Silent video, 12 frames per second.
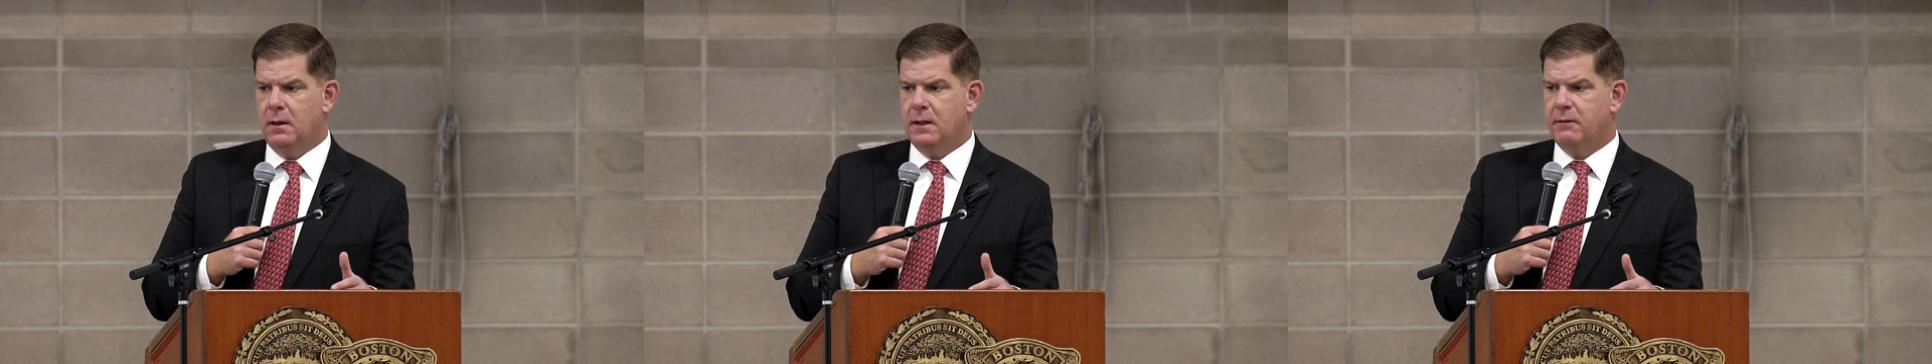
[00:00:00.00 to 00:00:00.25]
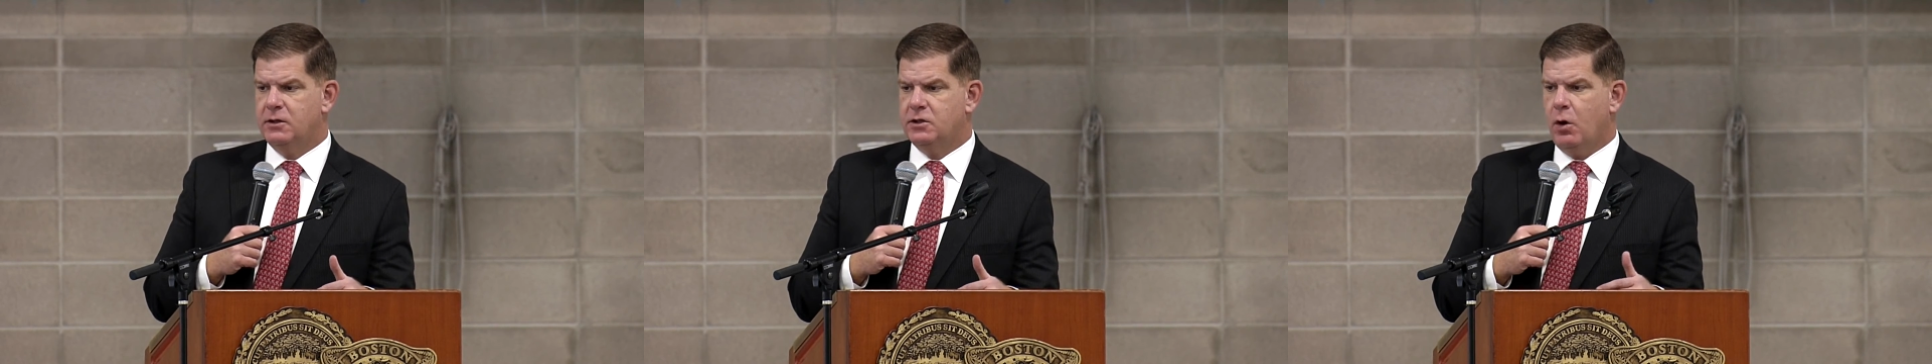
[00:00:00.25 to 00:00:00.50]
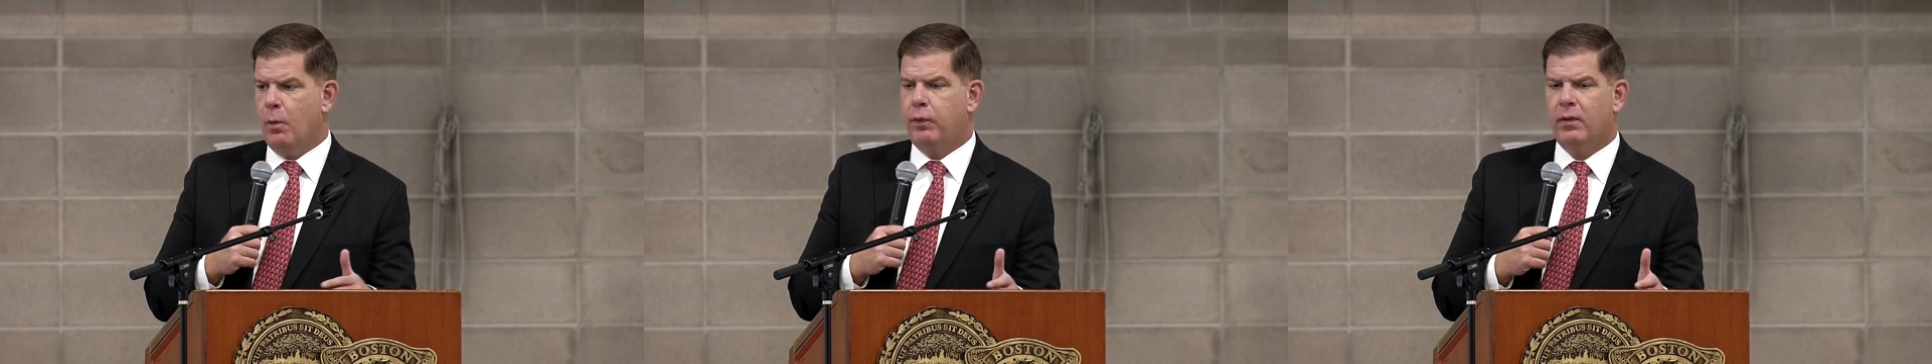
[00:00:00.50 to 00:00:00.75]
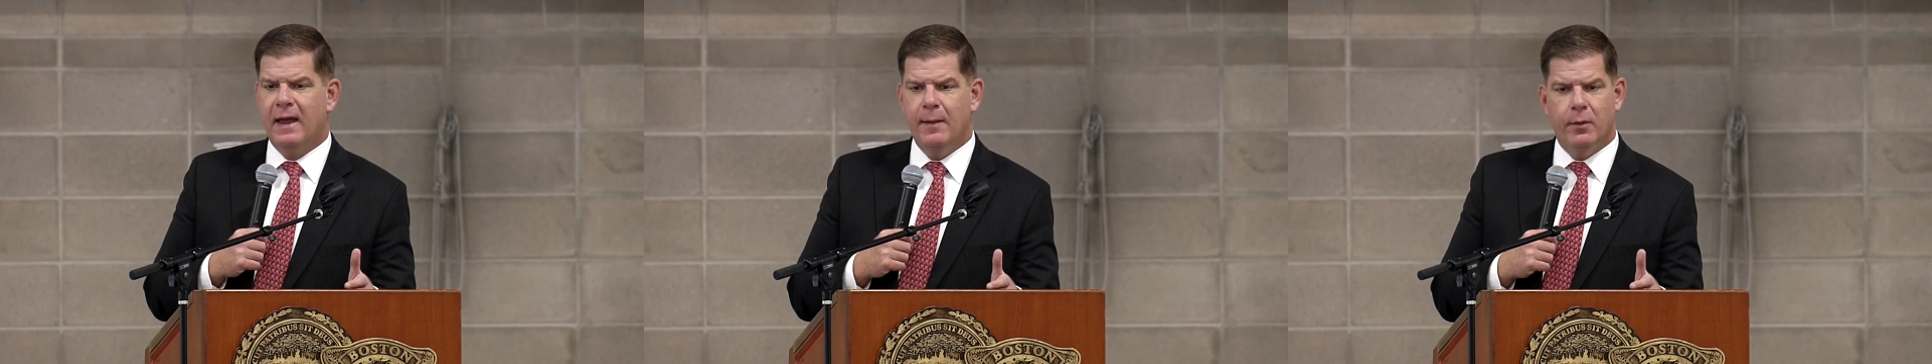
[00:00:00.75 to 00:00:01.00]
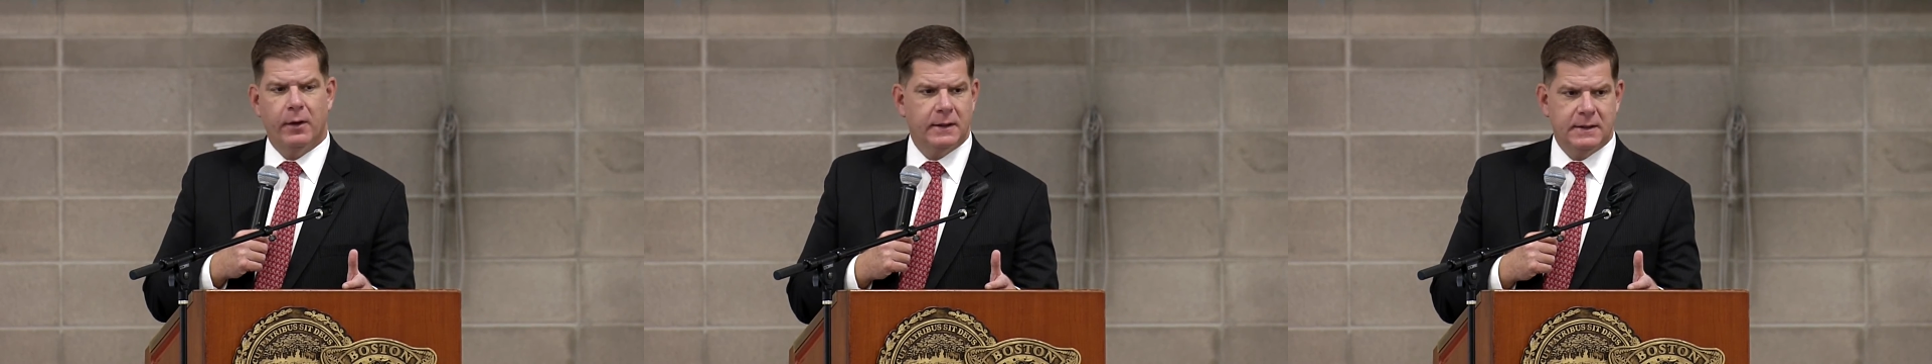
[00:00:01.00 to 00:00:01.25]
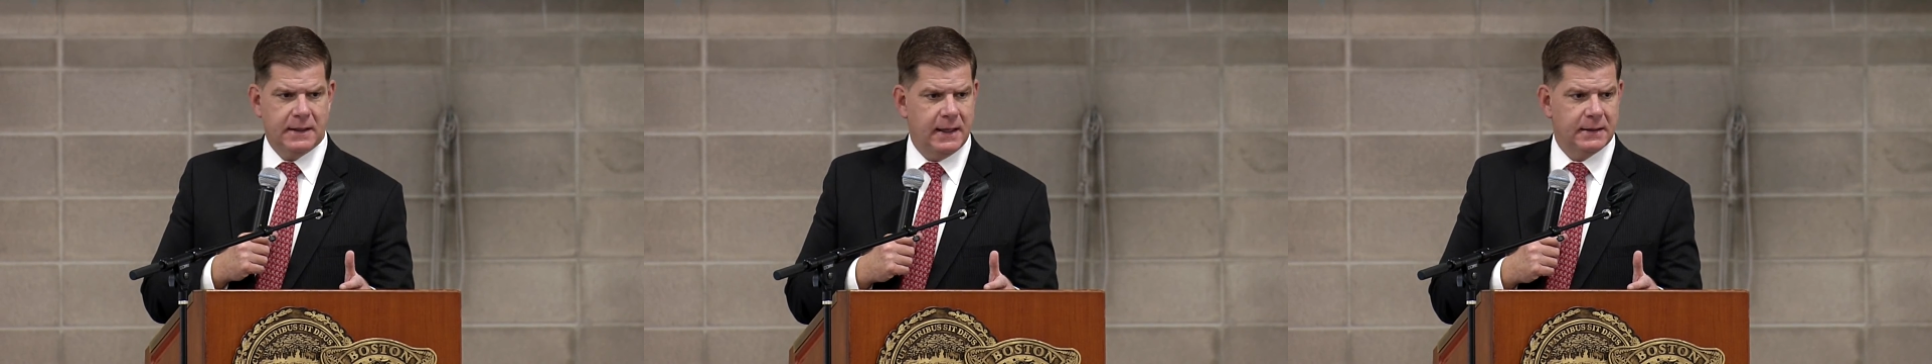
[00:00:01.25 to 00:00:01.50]
There is no
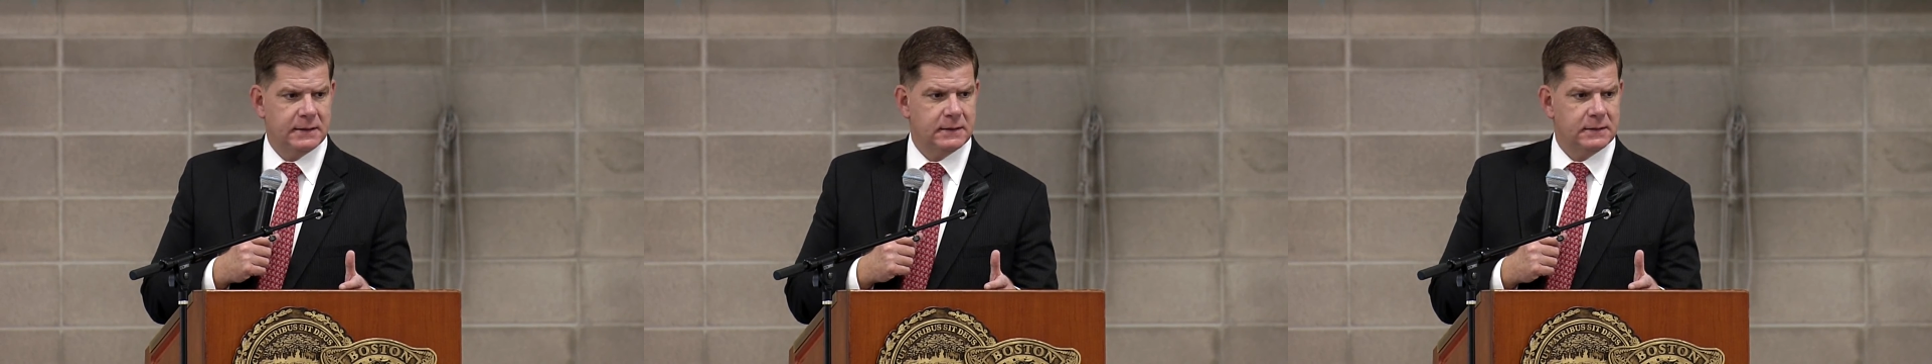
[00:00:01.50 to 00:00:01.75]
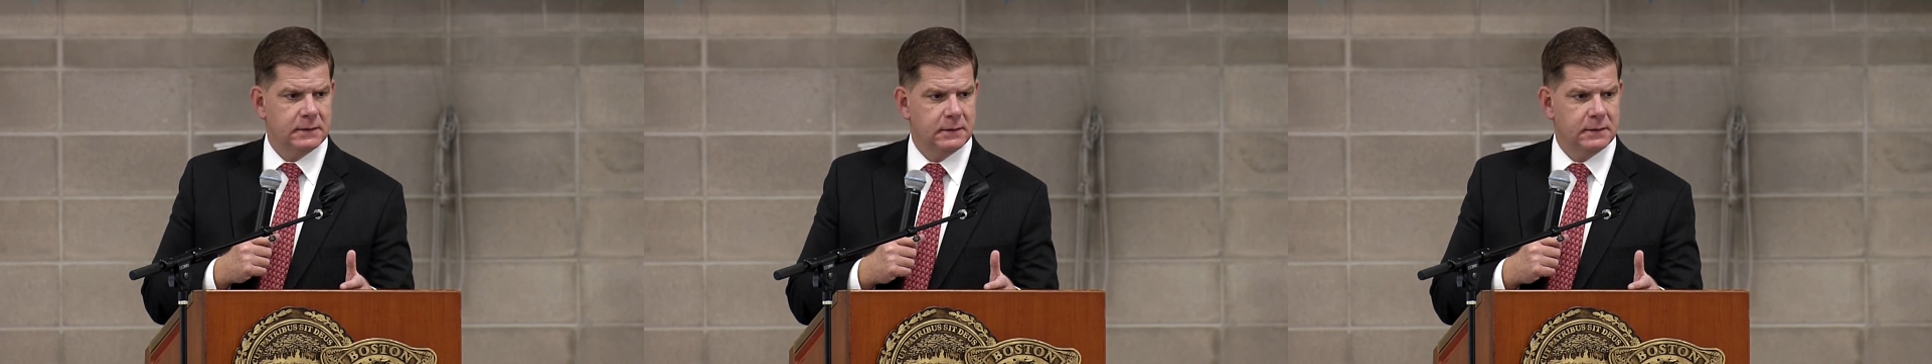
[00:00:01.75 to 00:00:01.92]
playbook to this.